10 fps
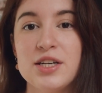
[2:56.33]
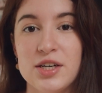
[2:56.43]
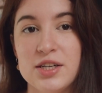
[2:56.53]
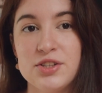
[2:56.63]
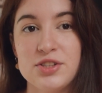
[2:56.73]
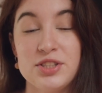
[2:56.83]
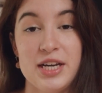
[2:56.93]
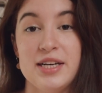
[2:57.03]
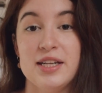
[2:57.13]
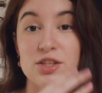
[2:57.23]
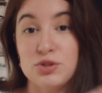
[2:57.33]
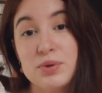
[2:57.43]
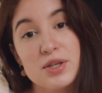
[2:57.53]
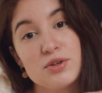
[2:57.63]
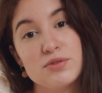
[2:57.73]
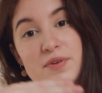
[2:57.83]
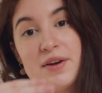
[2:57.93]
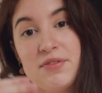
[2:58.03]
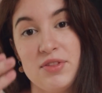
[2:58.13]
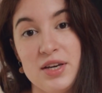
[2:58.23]
to understand that doing those
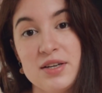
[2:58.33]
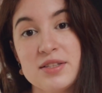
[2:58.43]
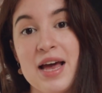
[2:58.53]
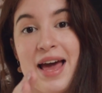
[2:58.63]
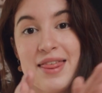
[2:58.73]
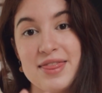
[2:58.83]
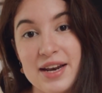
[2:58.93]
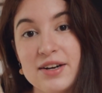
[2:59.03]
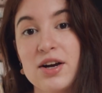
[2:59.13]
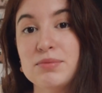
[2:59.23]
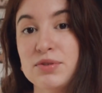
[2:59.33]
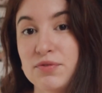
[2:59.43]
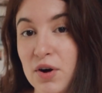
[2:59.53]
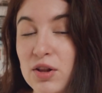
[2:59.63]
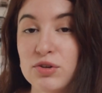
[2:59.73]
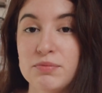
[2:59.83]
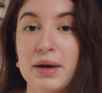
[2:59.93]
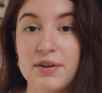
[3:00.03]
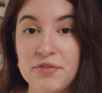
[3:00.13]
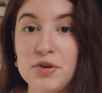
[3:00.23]
5 things then comes followed by
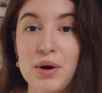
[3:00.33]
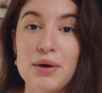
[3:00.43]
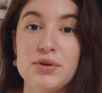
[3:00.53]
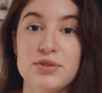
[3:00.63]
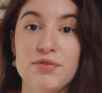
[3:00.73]
a few hours of